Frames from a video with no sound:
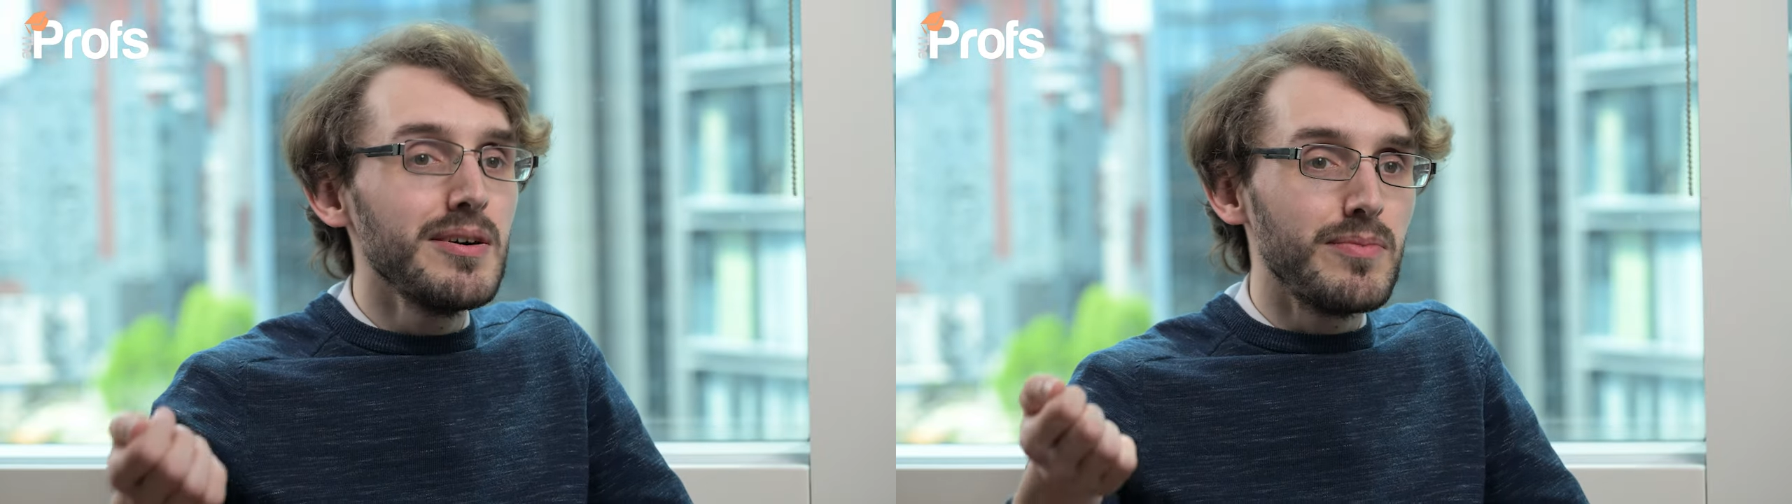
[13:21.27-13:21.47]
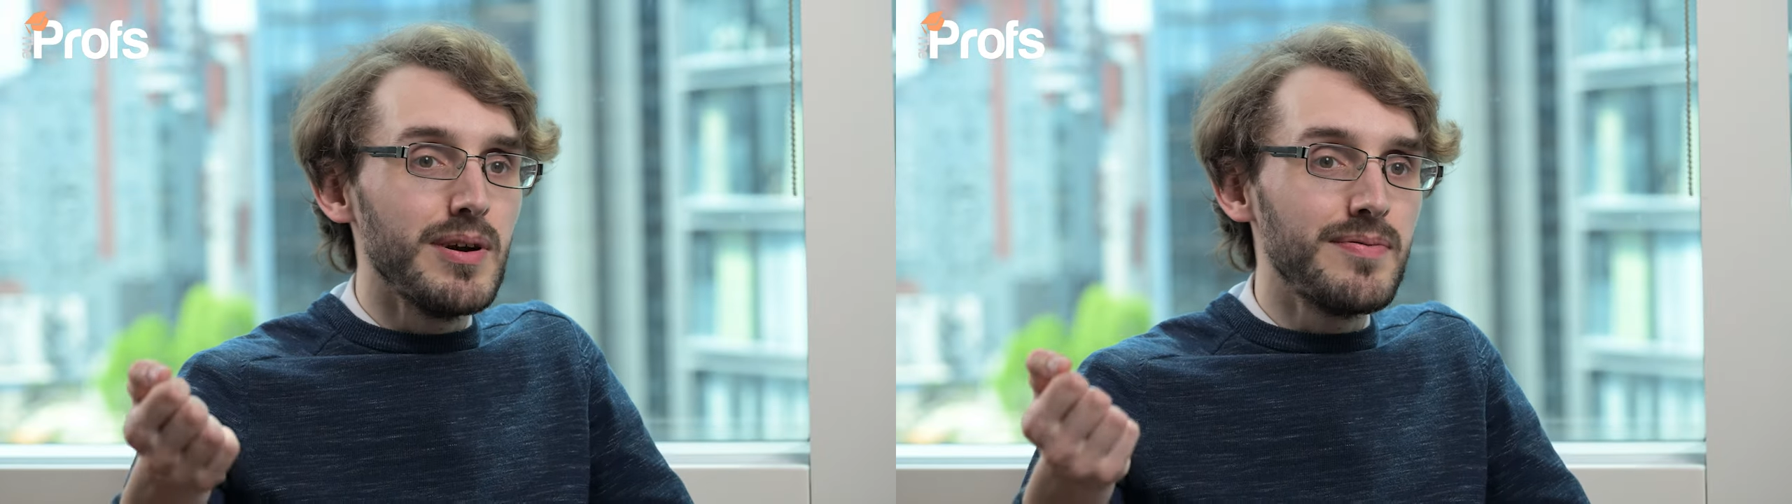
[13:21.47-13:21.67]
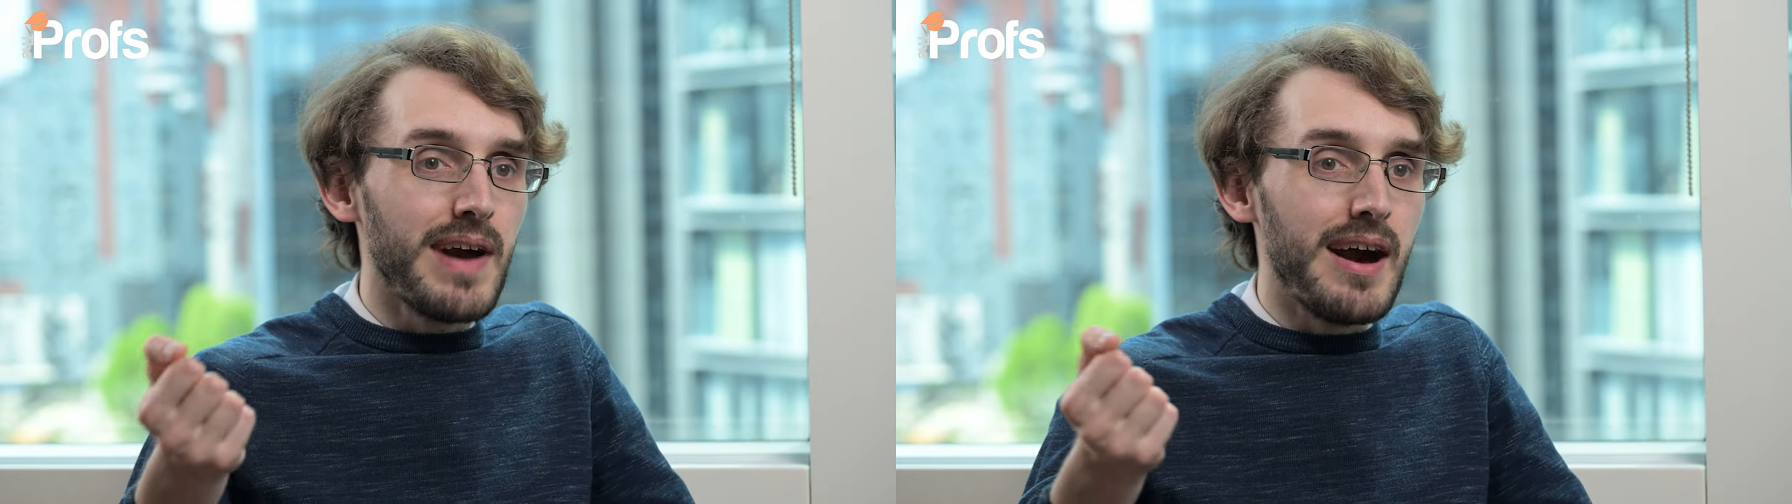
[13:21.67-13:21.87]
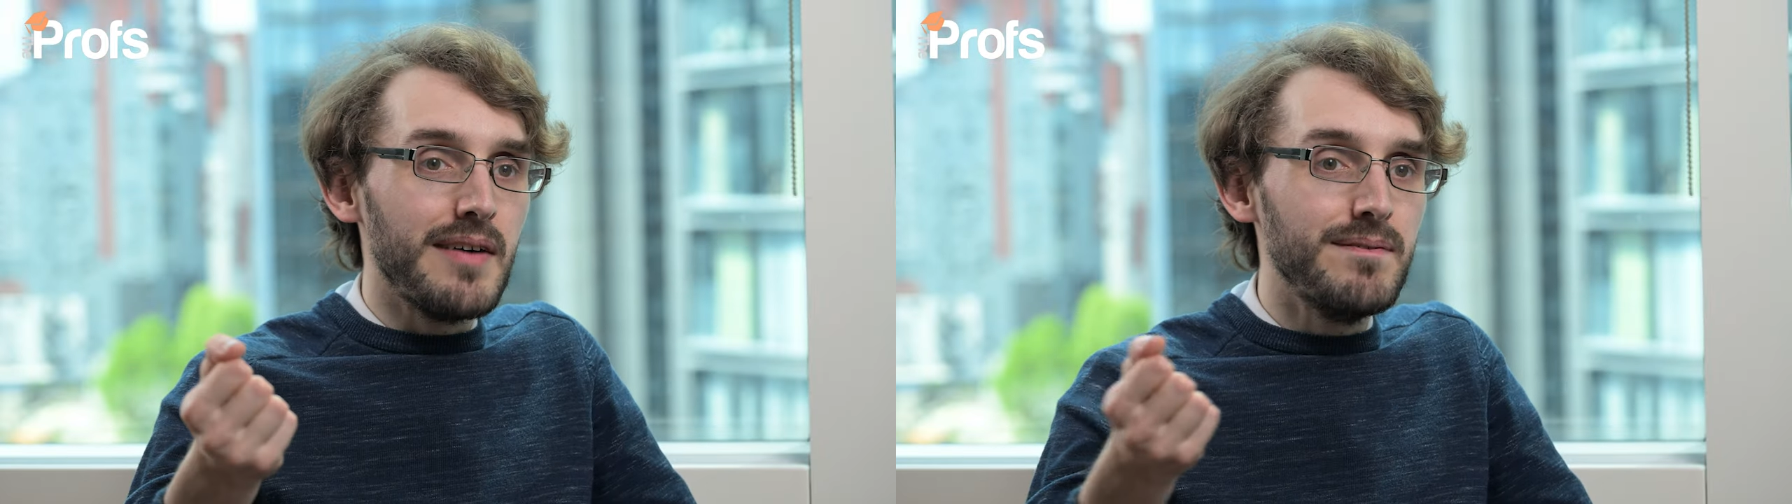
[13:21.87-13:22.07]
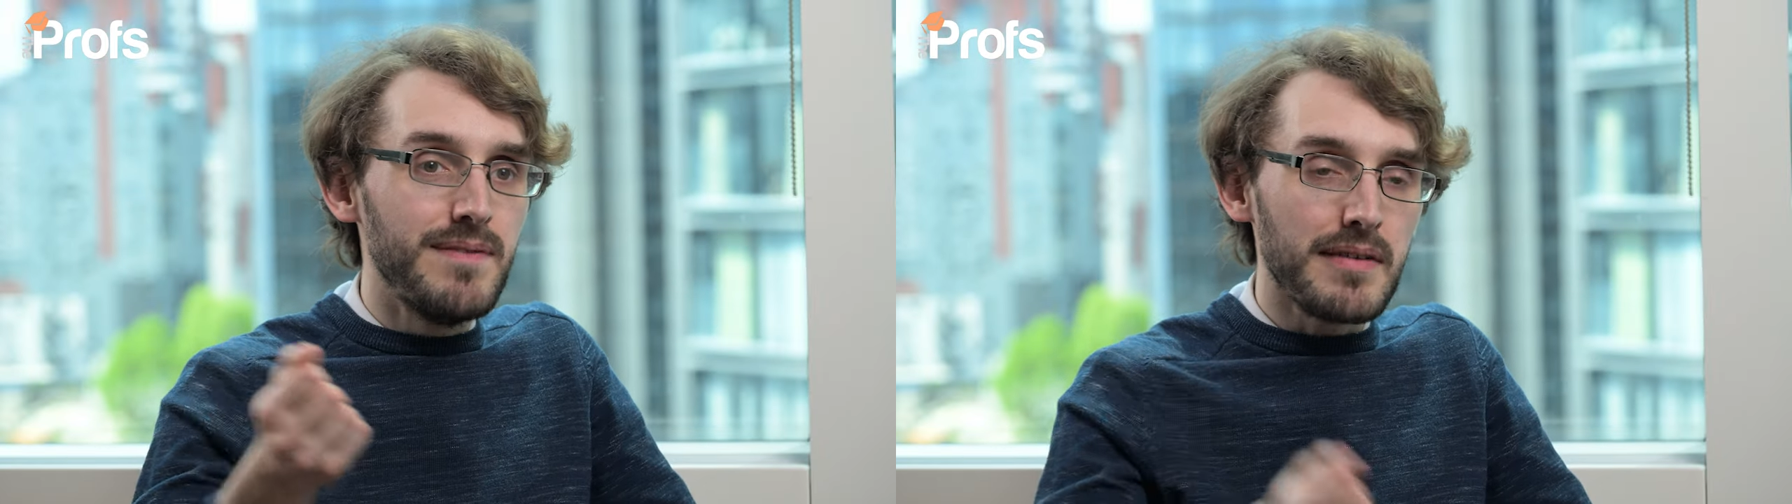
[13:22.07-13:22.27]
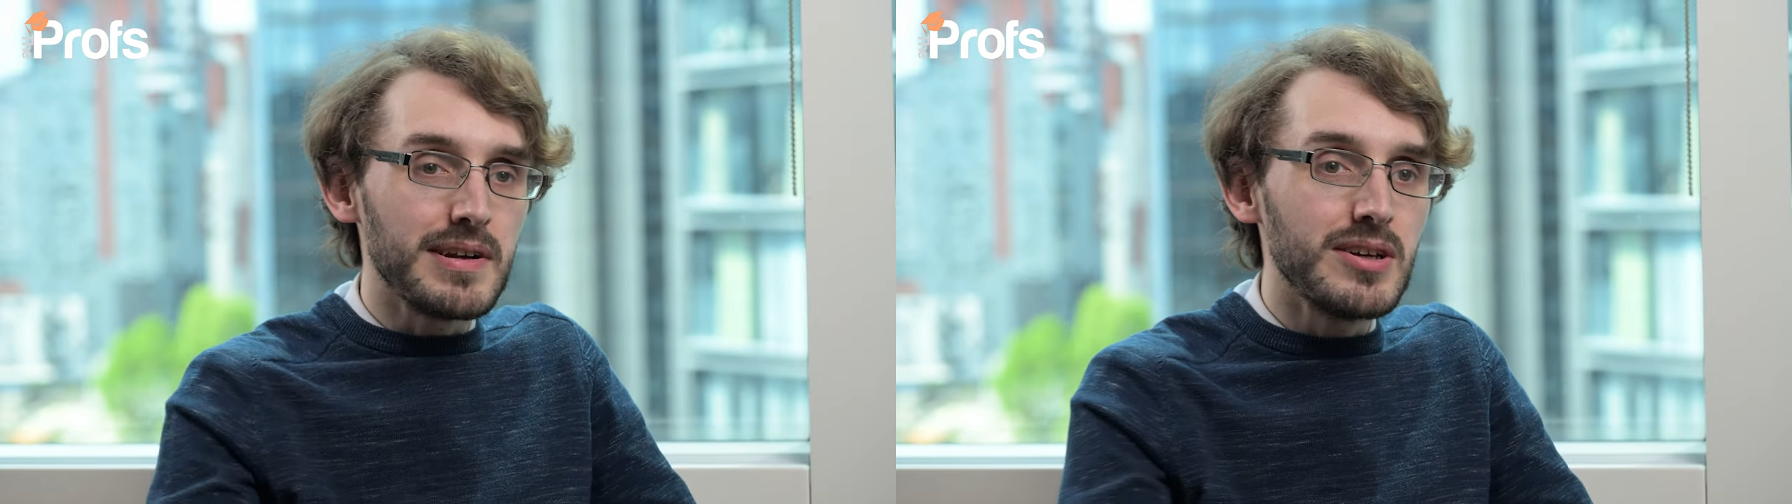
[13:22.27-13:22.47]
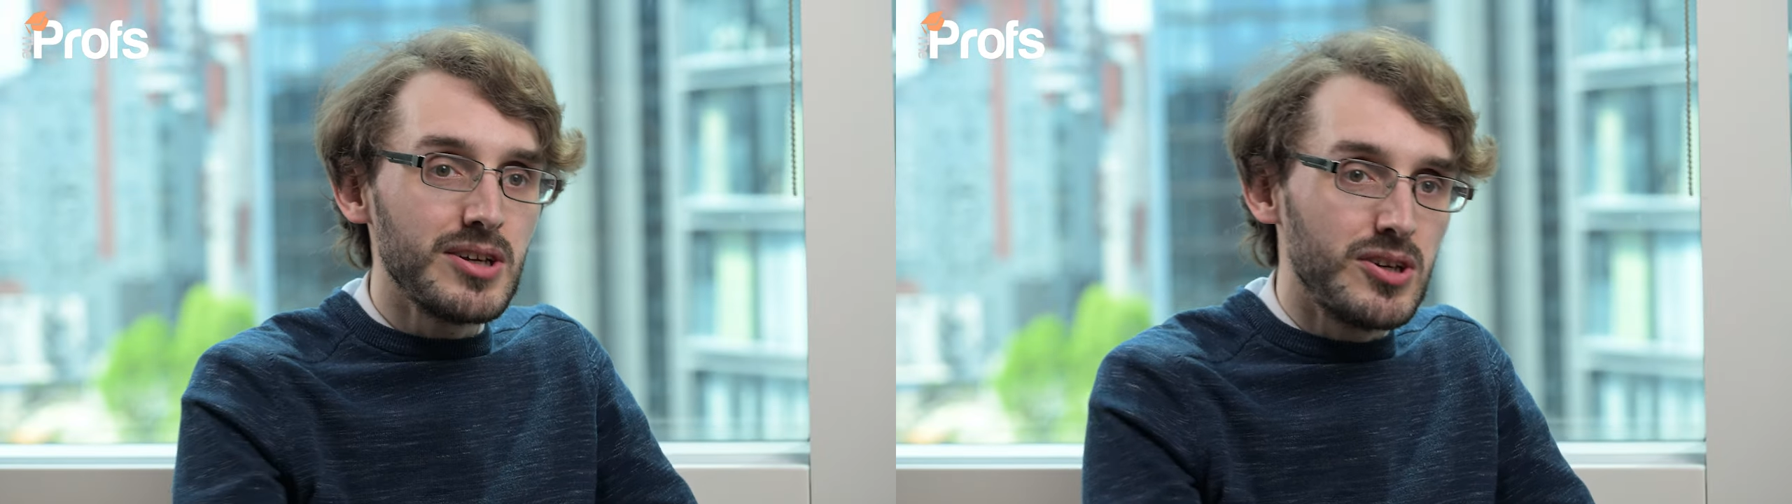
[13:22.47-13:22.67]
with a very